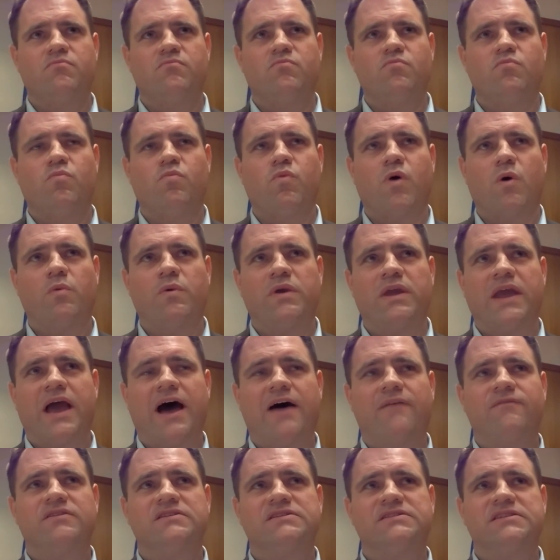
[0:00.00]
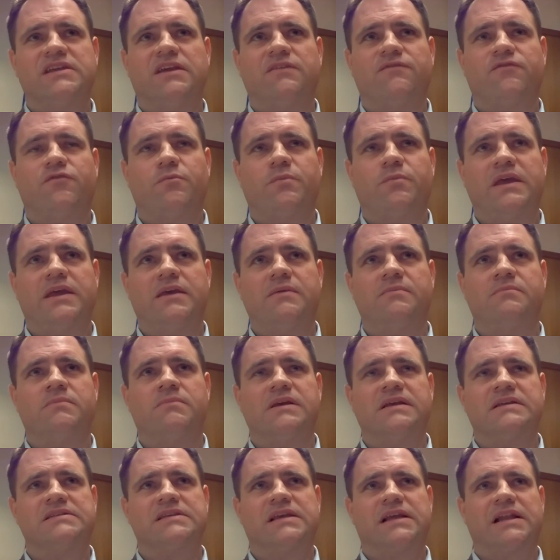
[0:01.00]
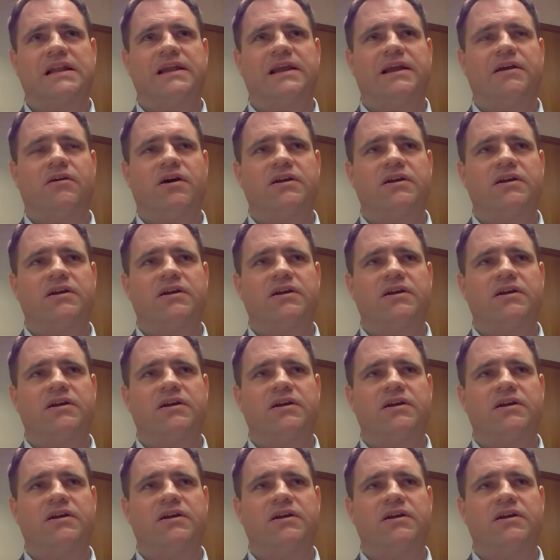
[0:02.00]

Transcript: what we haven't seen from him is a clear